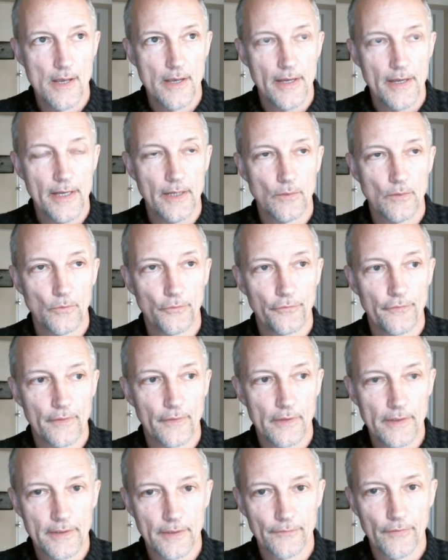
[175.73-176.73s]
it was
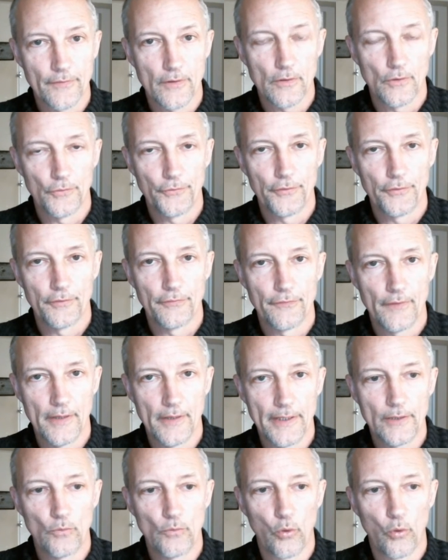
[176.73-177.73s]
very difficult to
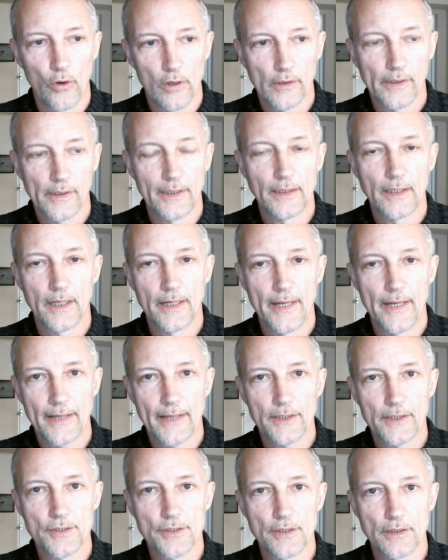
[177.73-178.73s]
find work and
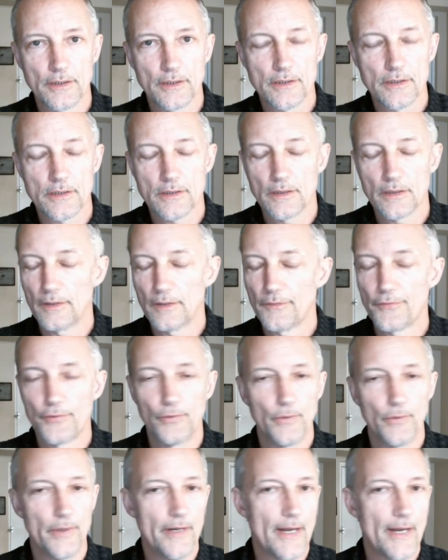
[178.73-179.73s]
connections uh,
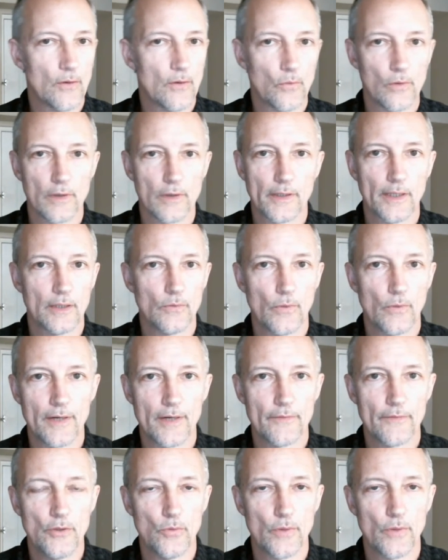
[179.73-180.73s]
through networking, whatever
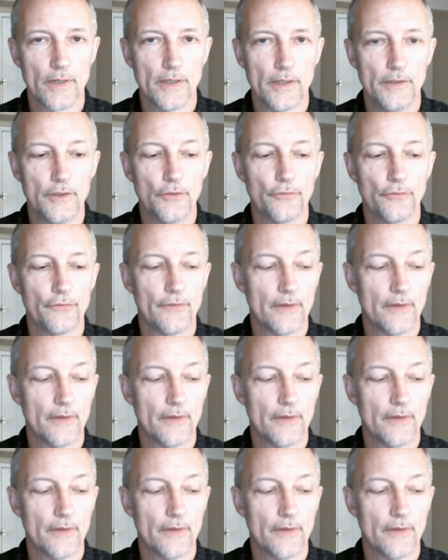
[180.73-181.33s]
you want to do. It's very